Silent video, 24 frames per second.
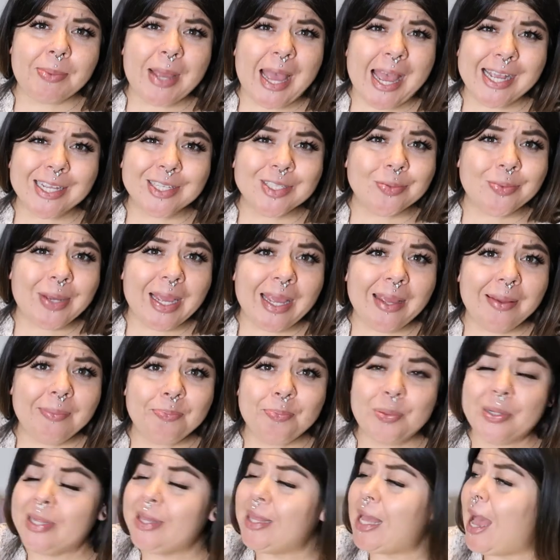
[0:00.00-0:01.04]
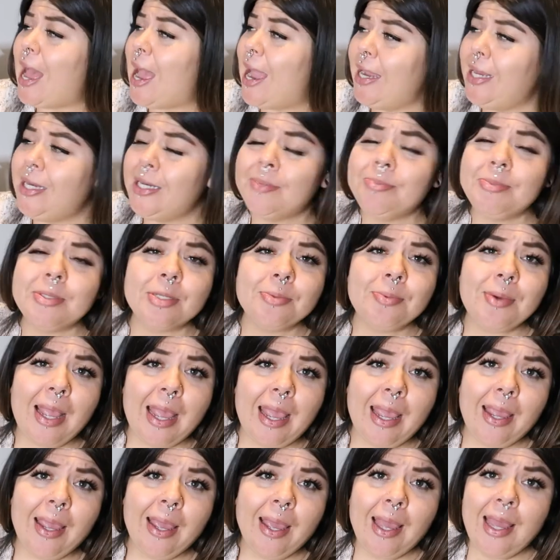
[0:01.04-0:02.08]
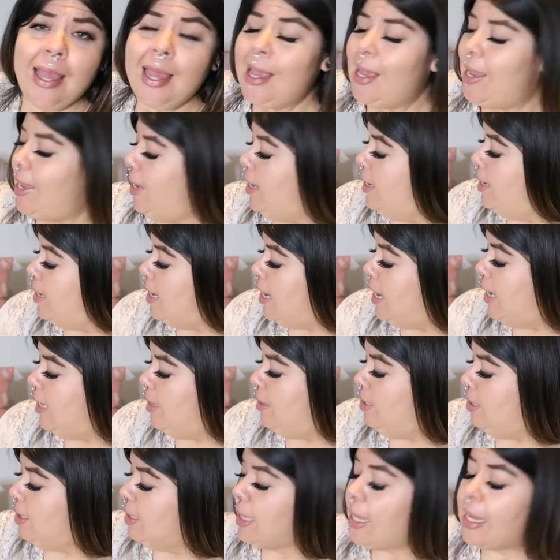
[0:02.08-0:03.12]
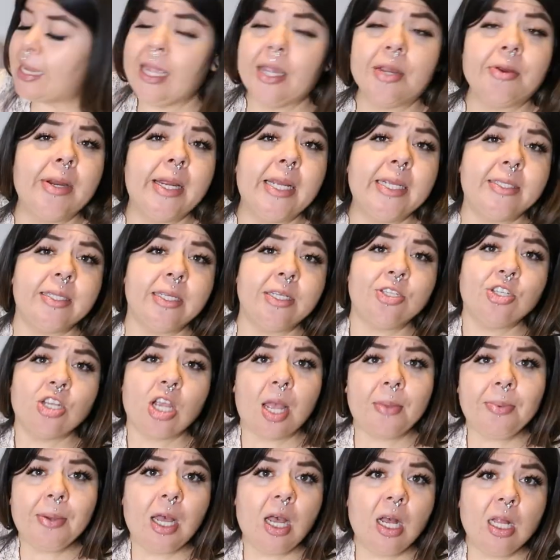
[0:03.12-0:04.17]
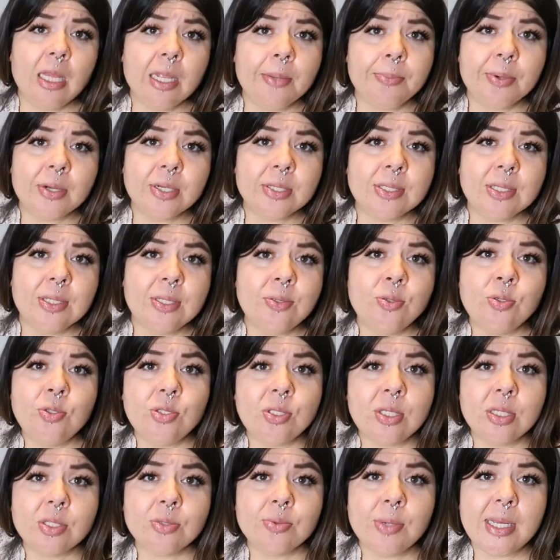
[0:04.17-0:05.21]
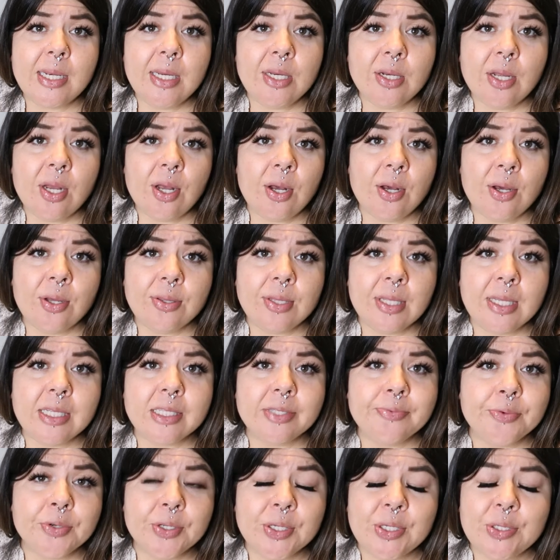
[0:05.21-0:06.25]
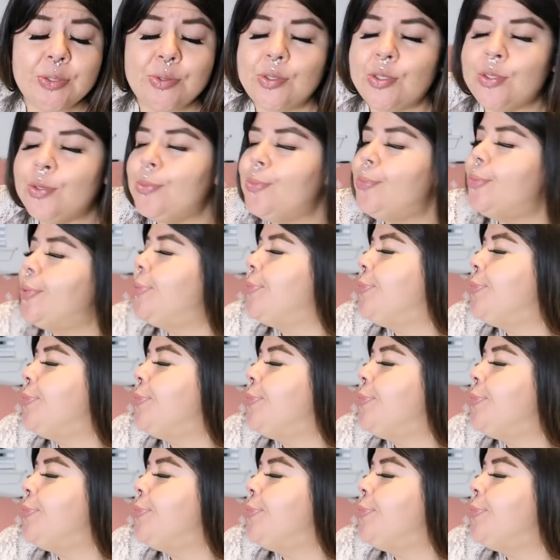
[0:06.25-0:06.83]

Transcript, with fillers: bags away, put the items away, and not look like a crazy shopaholic person who's just waiting to haul these for YouTube.